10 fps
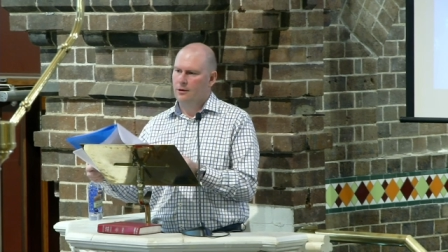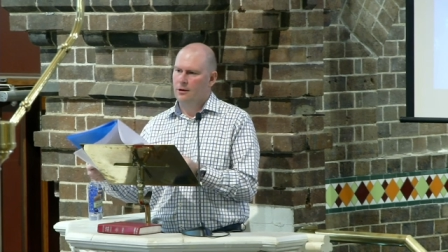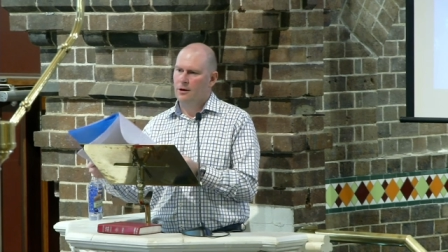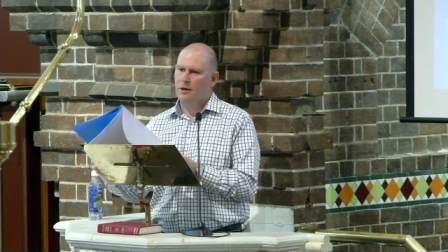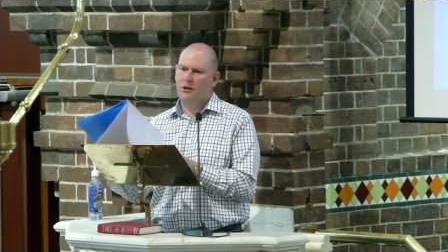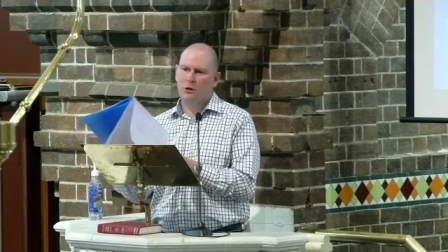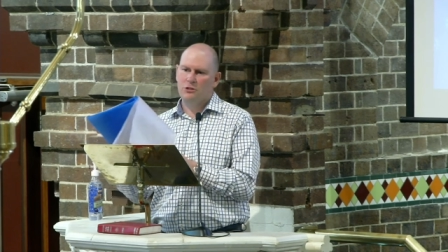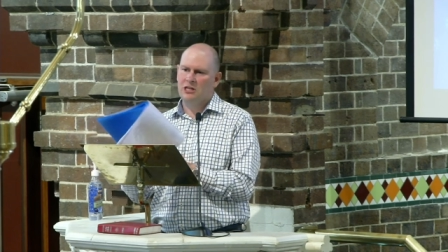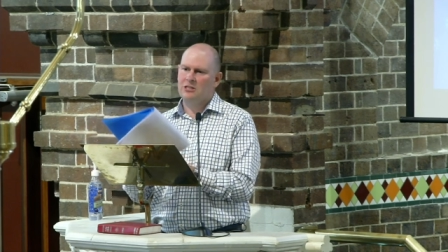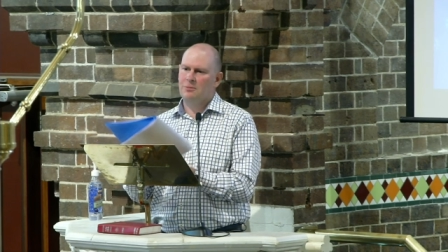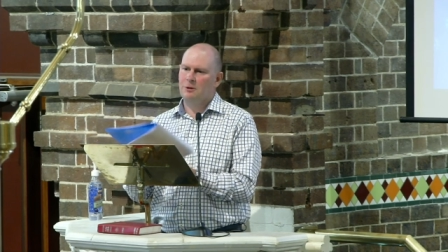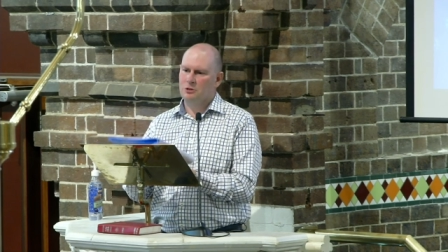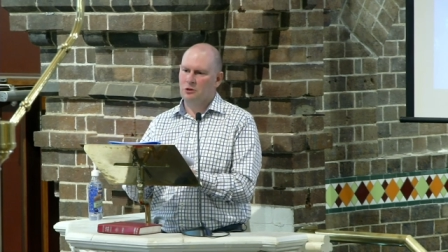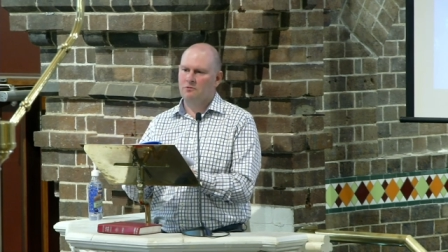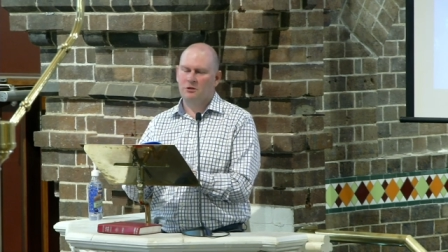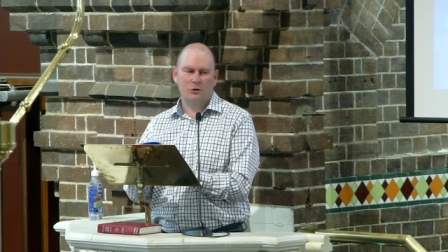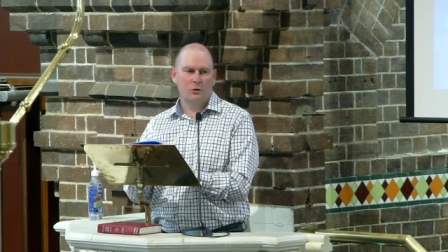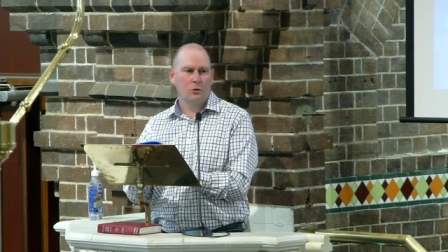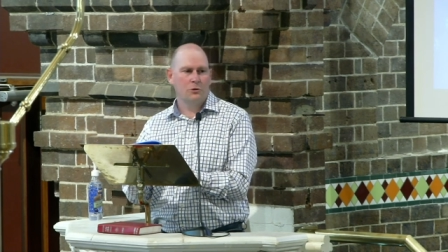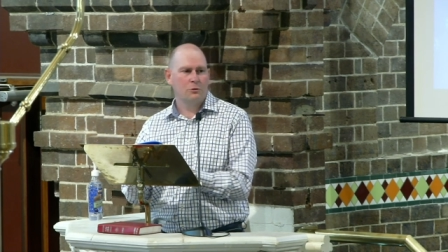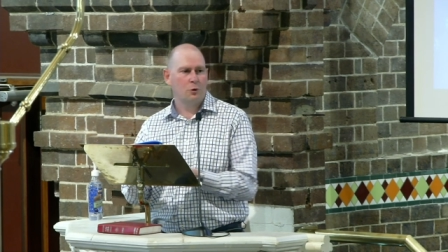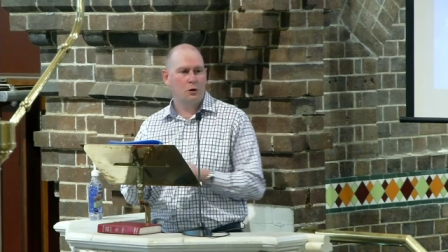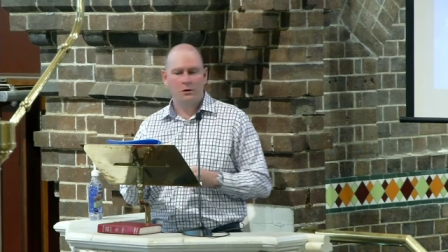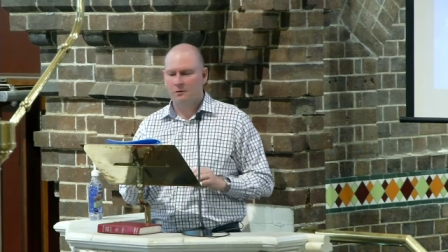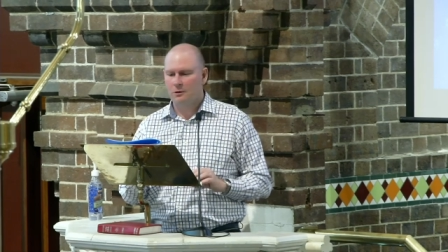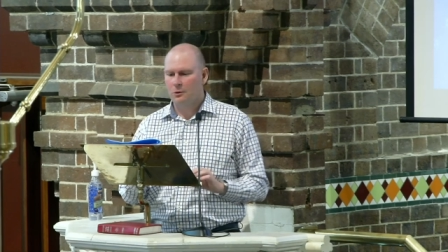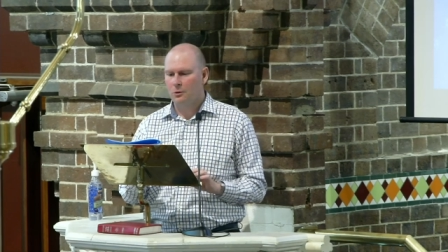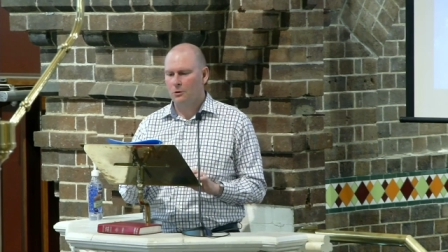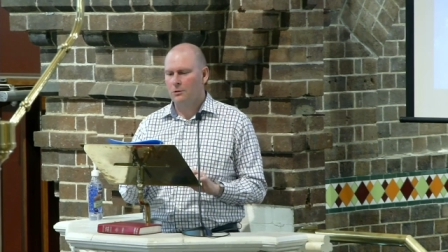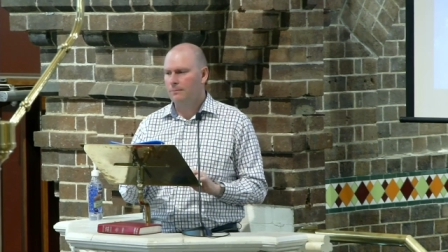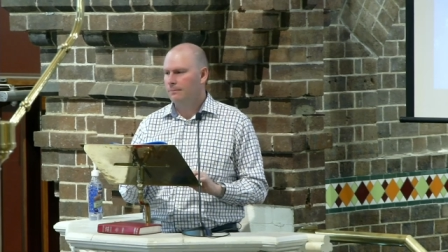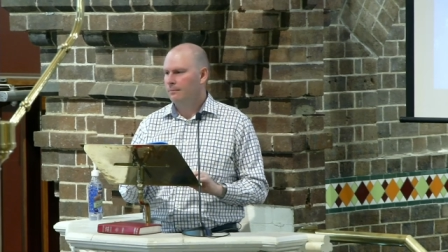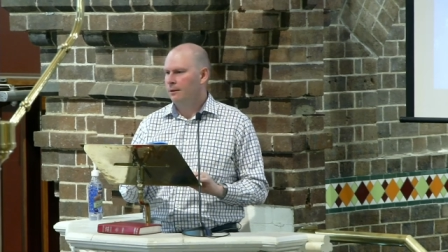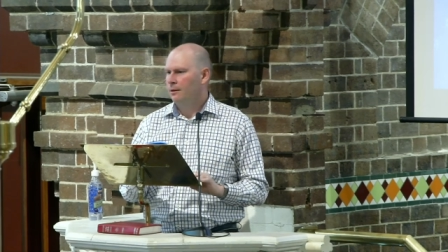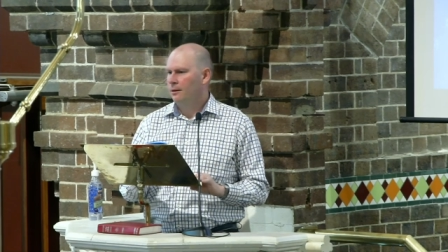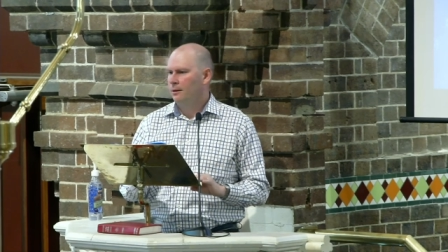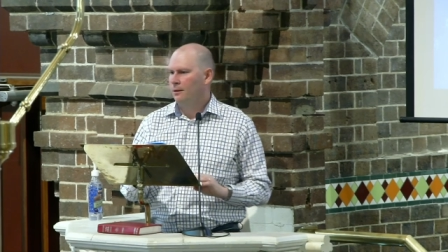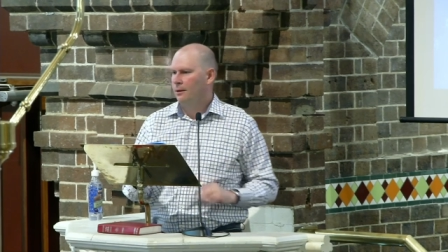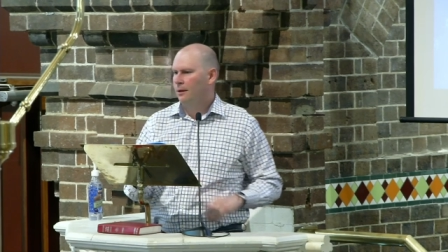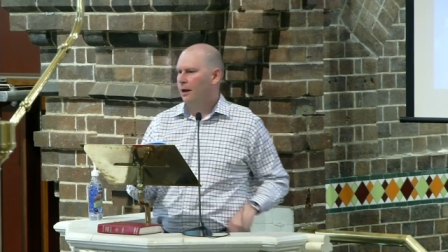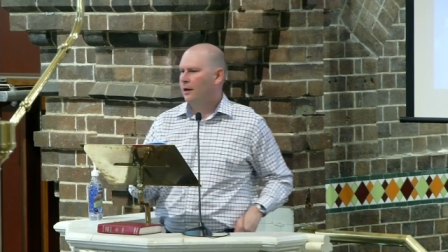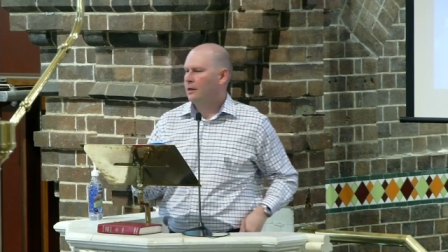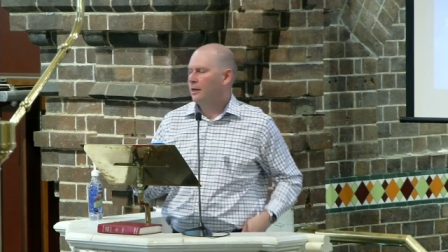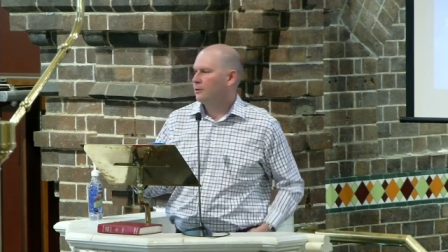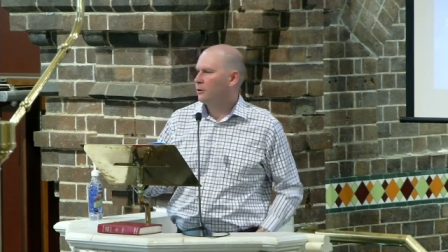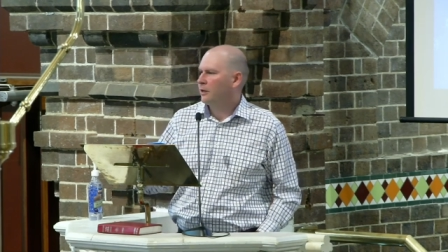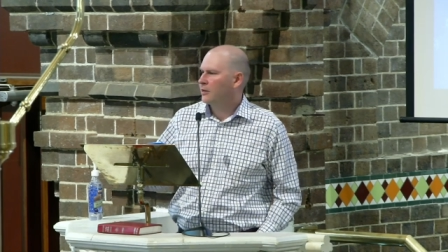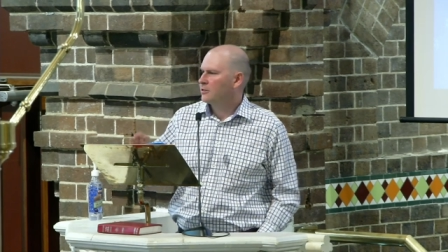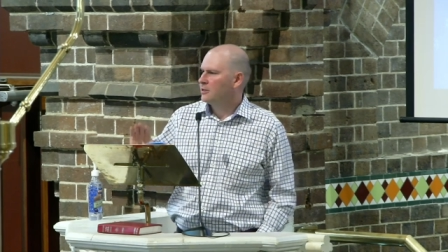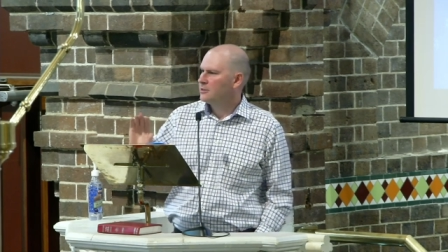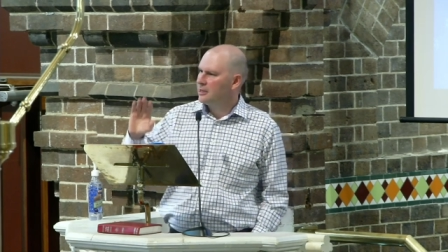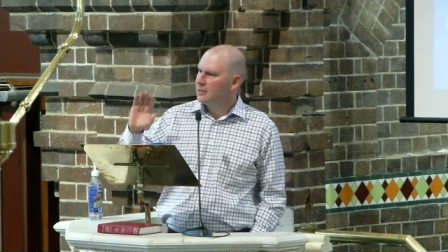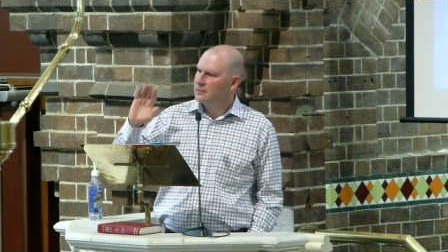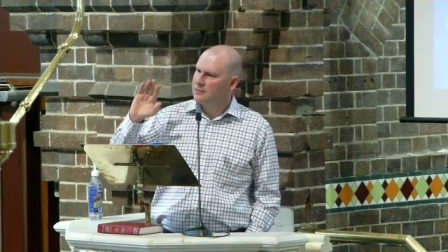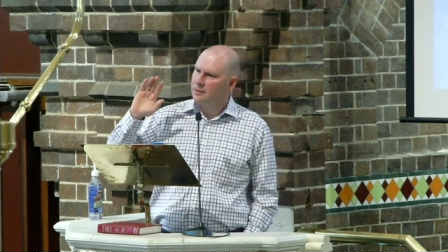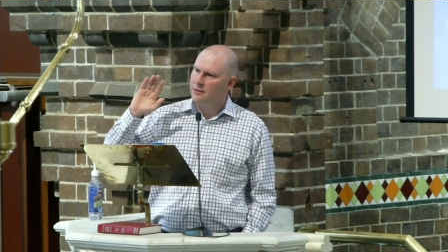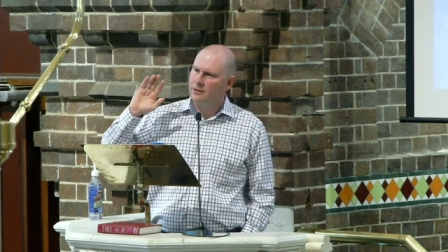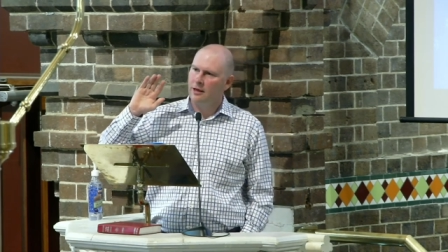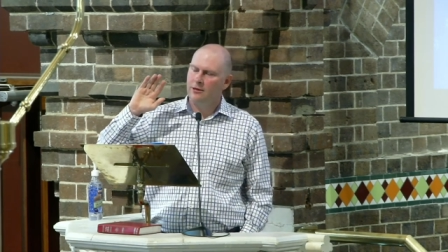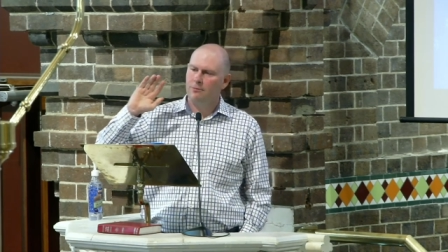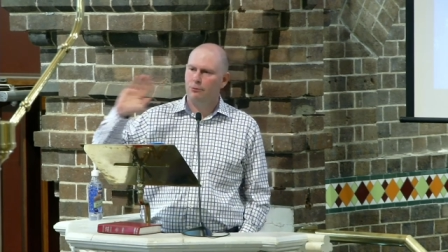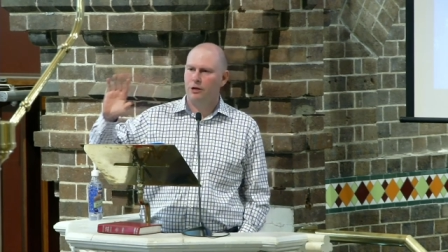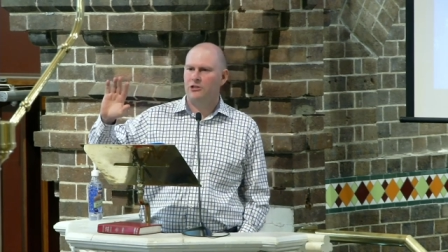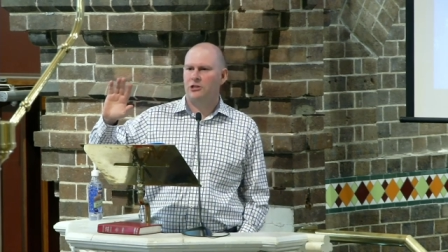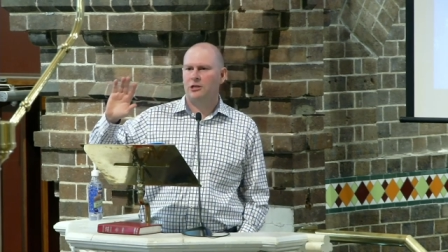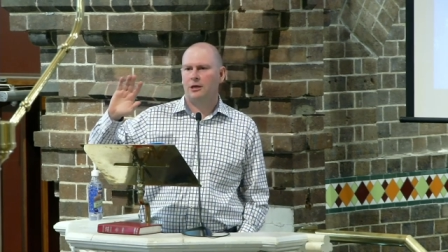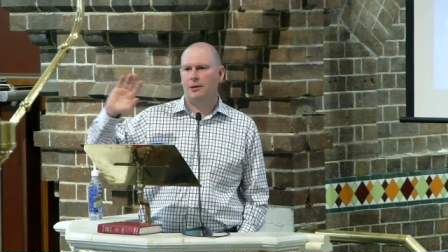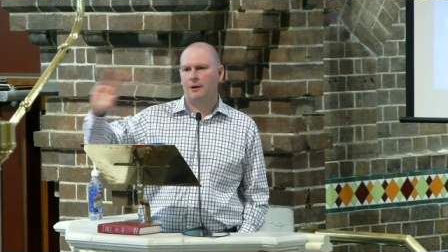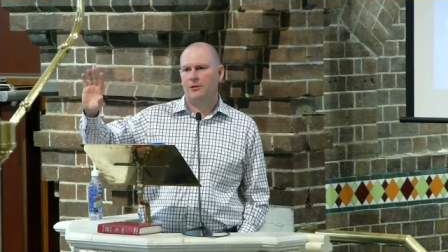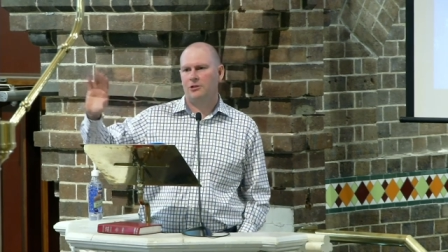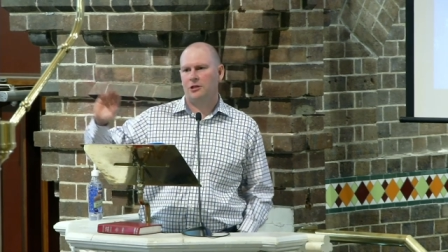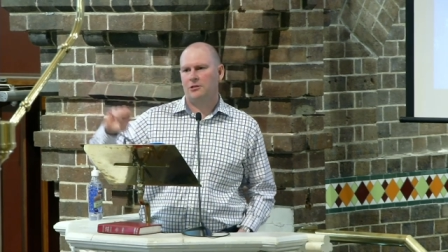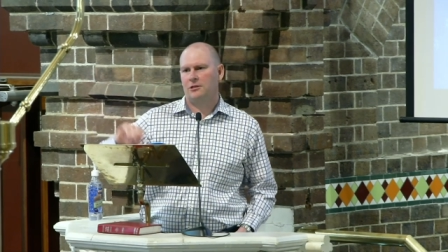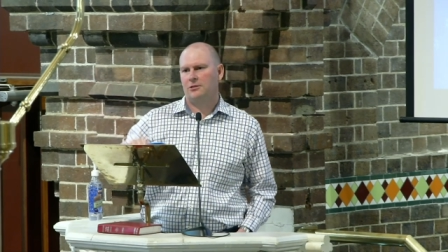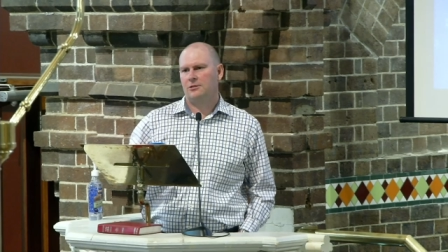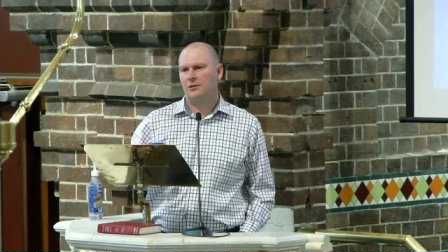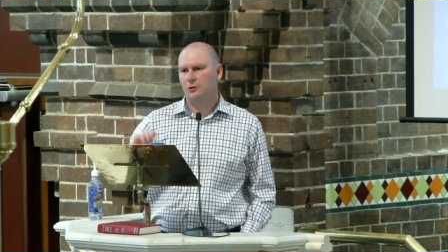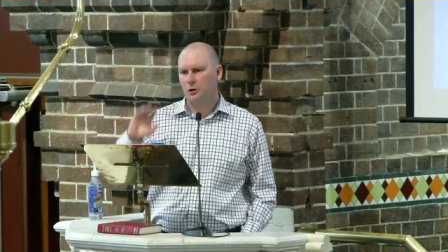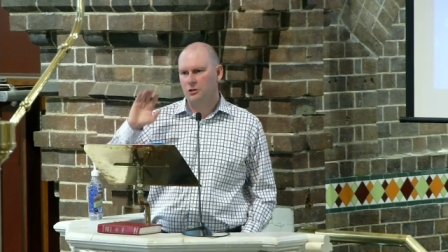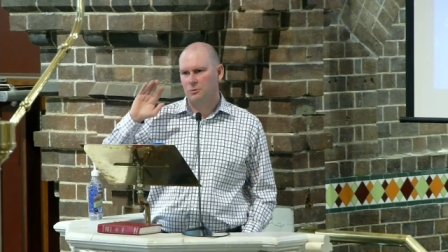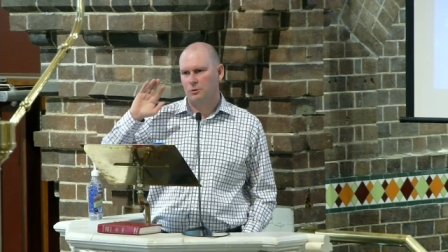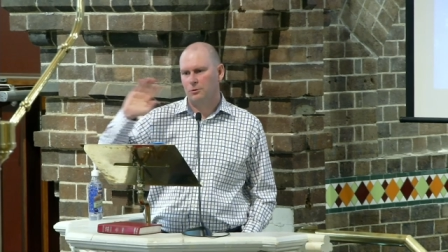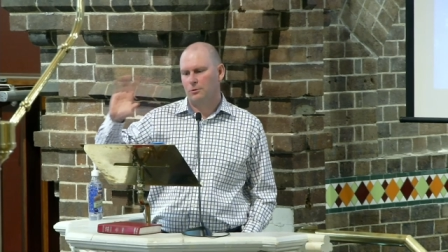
Uh, the Old Testament was often called the word of the Lord. And here Luke actually says that the preaching about Jesus, the gospel,